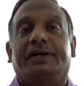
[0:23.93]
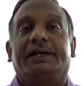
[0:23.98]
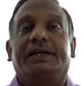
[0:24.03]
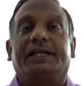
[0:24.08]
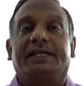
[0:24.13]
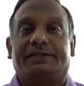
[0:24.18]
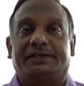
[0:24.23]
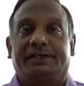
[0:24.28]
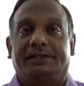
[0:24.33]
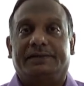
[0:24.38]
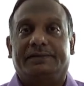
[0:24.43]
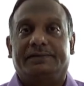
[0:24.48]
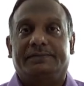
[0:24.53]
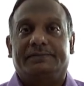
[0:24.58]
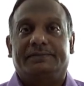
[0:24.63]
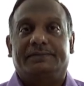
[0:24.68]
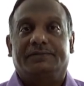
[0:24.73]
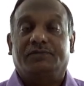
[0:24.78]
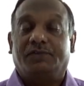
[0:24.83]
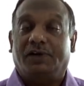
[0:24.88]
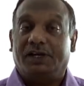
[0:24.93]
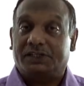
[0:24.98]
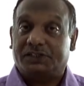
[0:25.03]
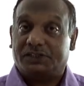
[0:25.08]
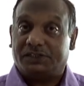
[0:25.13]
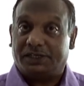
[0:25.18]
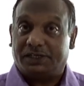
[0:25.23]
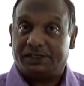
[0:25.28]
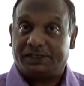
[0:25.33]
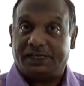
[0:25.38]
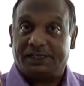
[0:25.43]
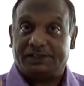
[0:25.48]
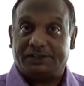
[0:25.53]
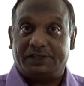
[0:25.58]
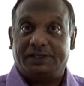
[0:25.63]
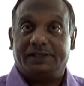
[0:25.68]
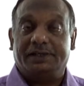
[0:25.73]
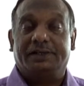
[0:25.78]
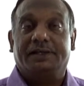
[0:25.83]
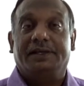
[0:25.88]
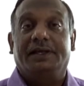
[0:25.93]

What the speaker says: testing: functional testing,